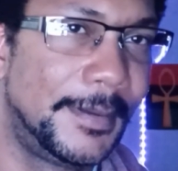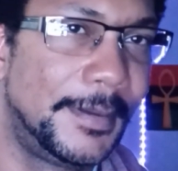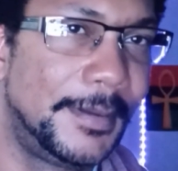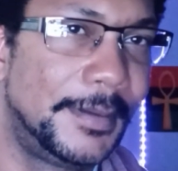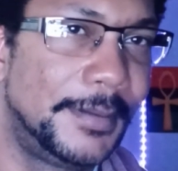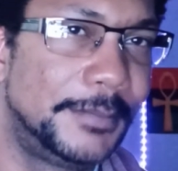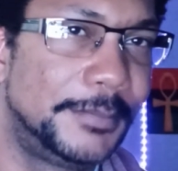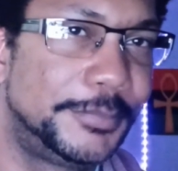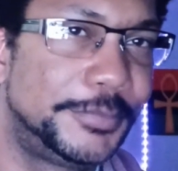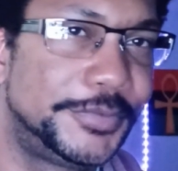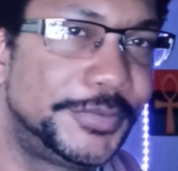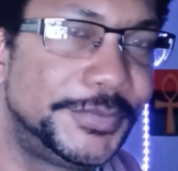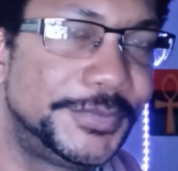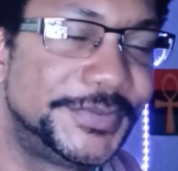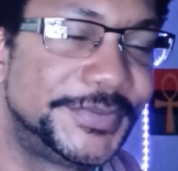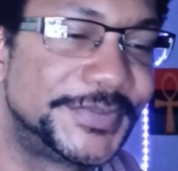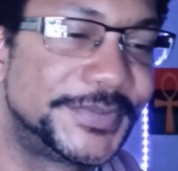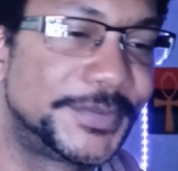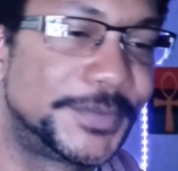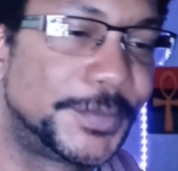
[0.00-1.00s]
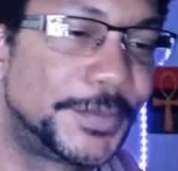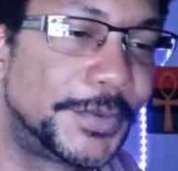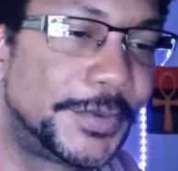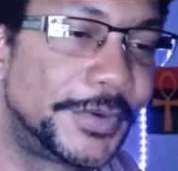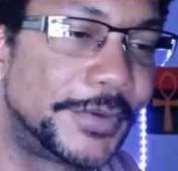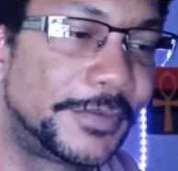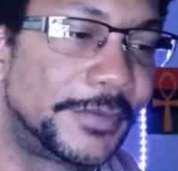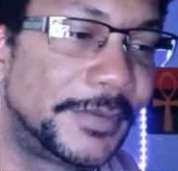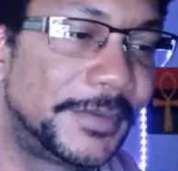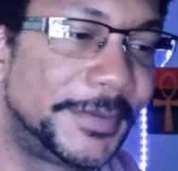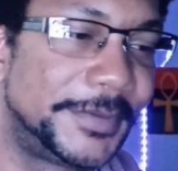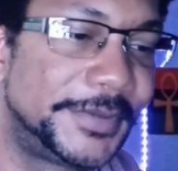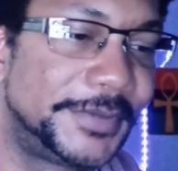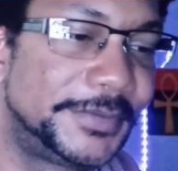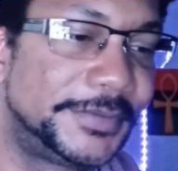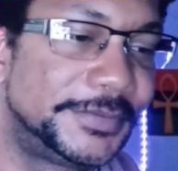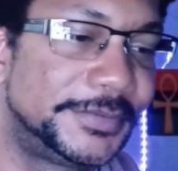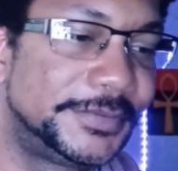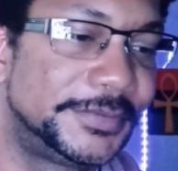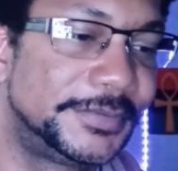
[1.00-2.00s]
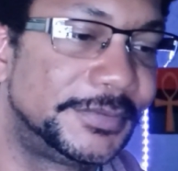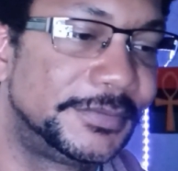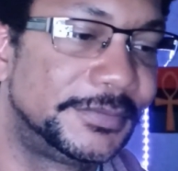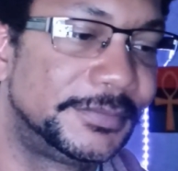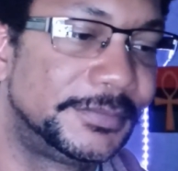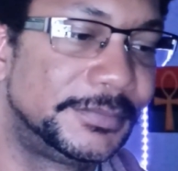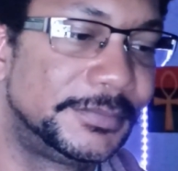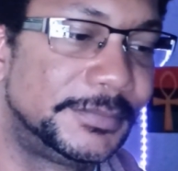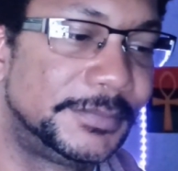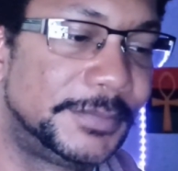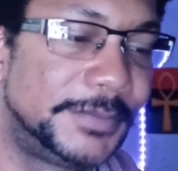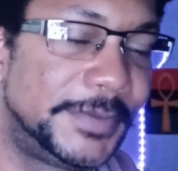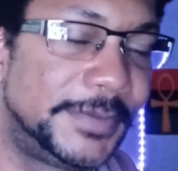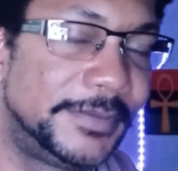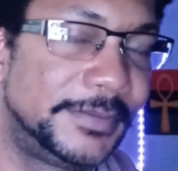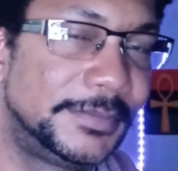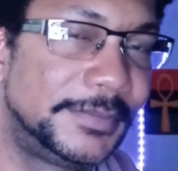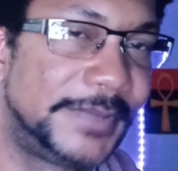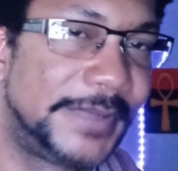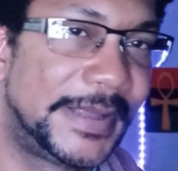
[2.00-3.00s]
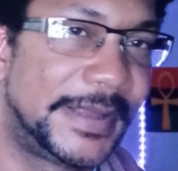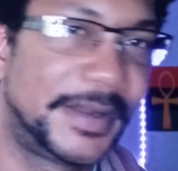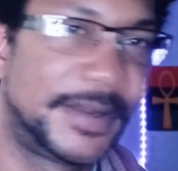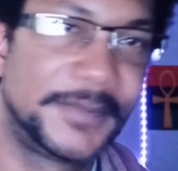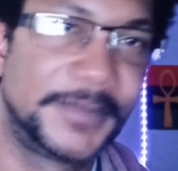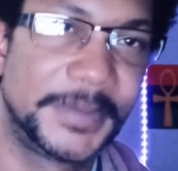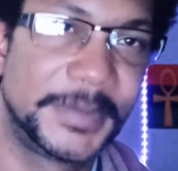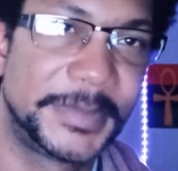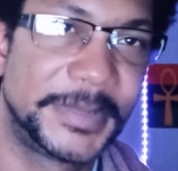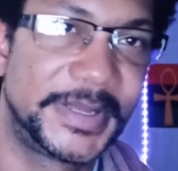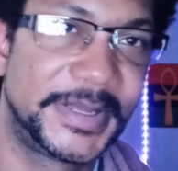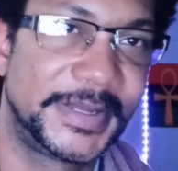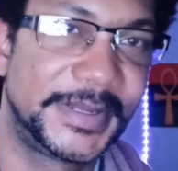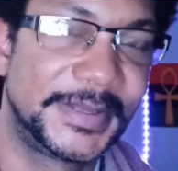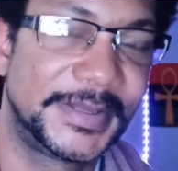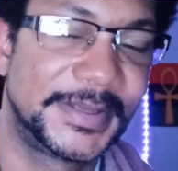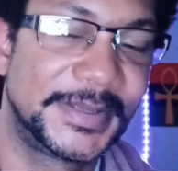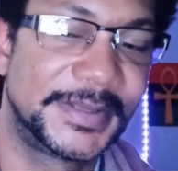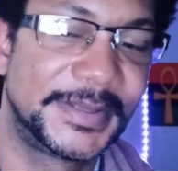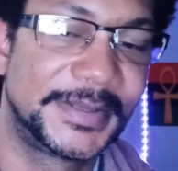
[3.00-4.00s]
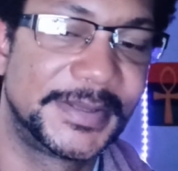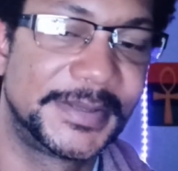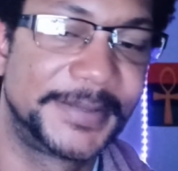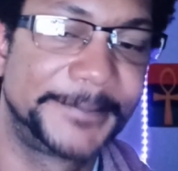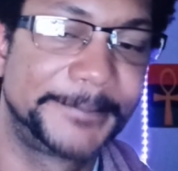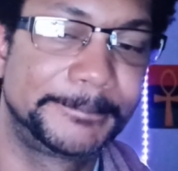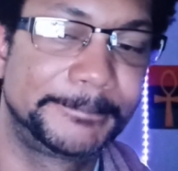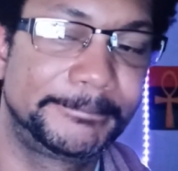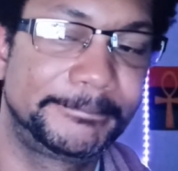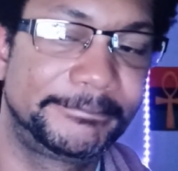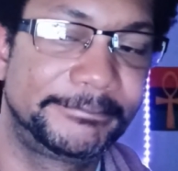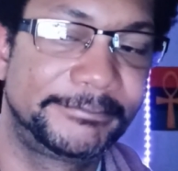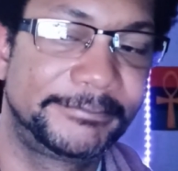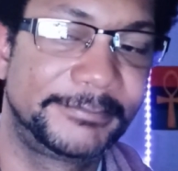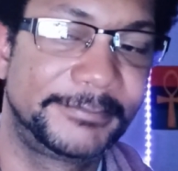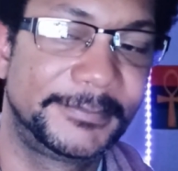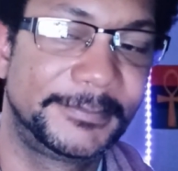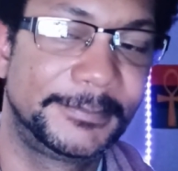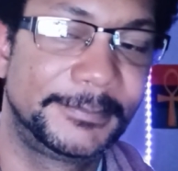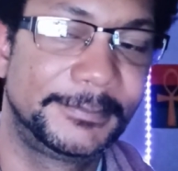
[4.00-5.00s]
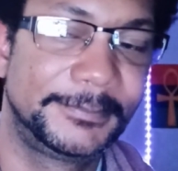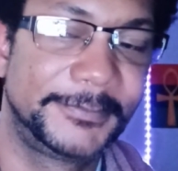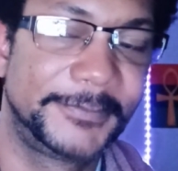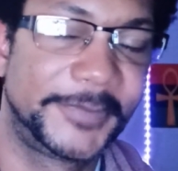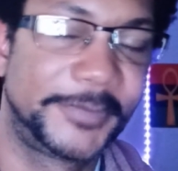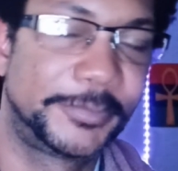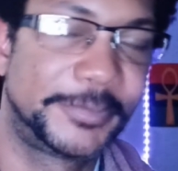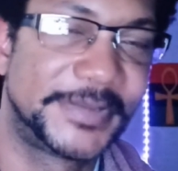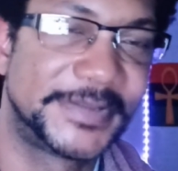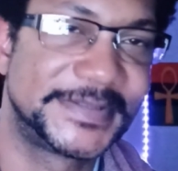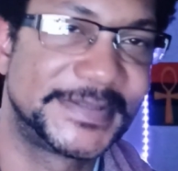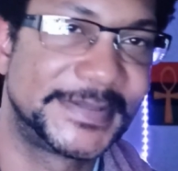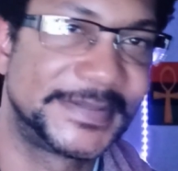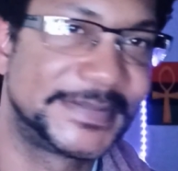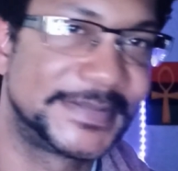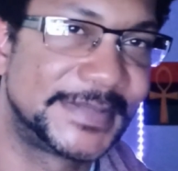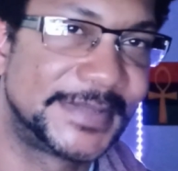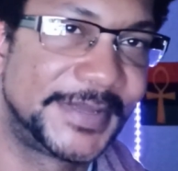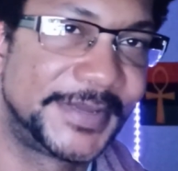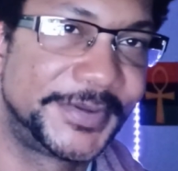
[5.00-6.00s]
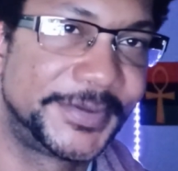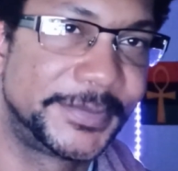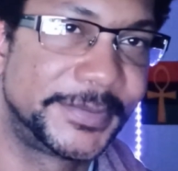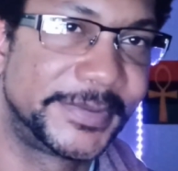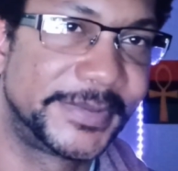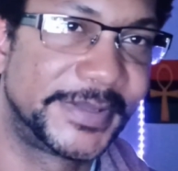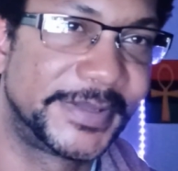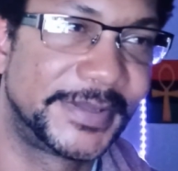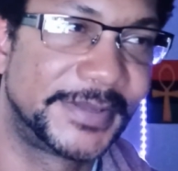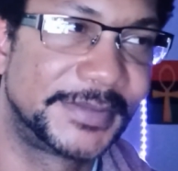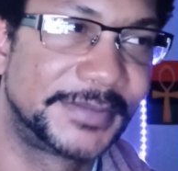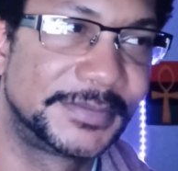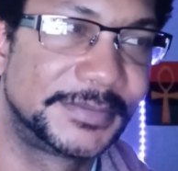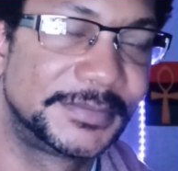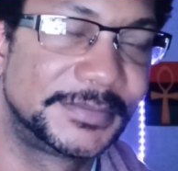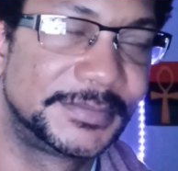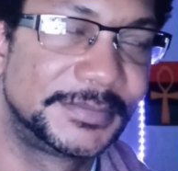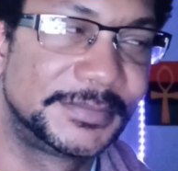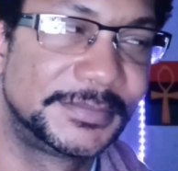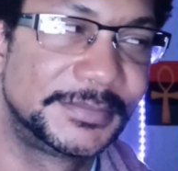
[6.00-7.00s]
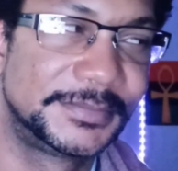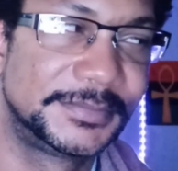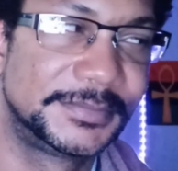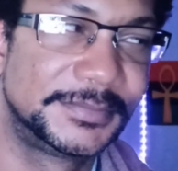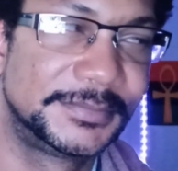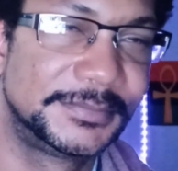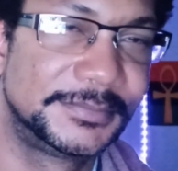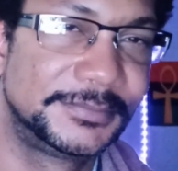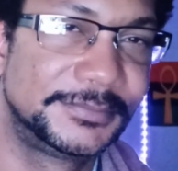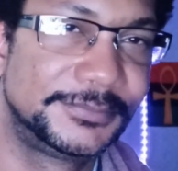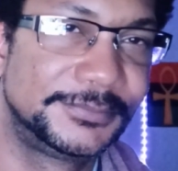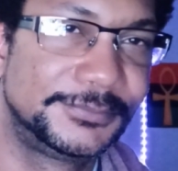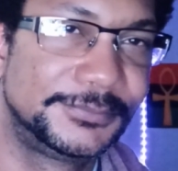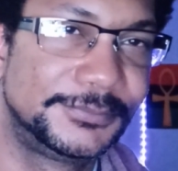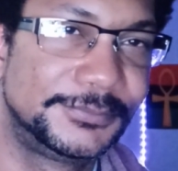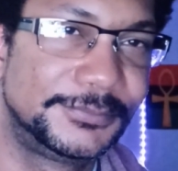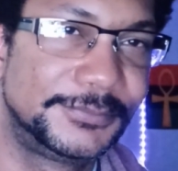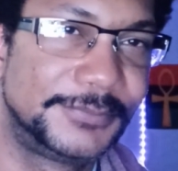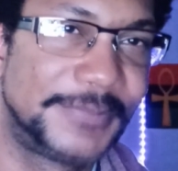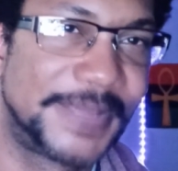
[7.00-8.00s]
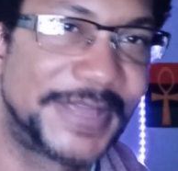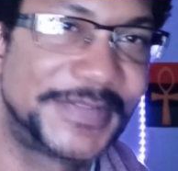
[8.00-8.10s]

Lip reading: Putin's a war criminal. Well, not everybody. The president's not doing that. Actually,